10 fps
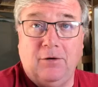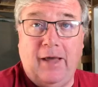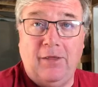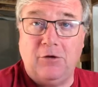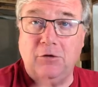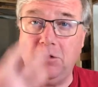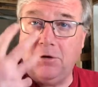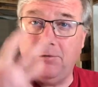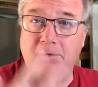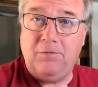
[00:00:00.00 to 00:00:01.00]
this look
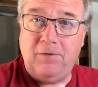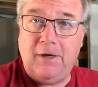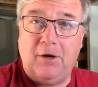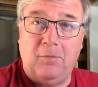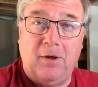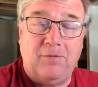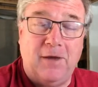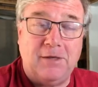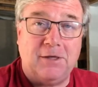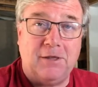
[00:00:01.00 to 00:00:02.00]
of defeat on my
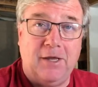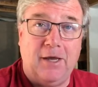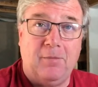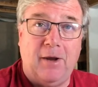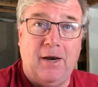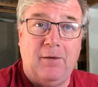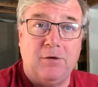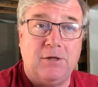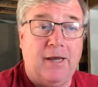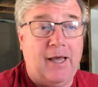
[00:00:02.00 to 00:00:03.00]
face, I think, and my neighbor
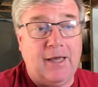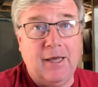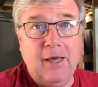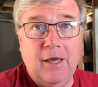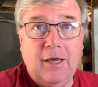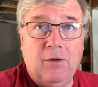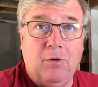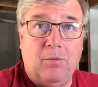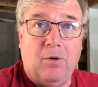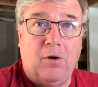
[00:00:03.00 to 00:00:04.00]
said, hey, you
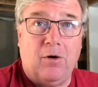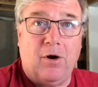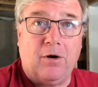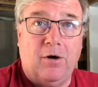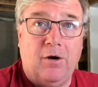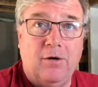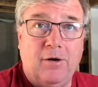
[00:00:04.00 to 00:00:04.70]
want to borrow our cart?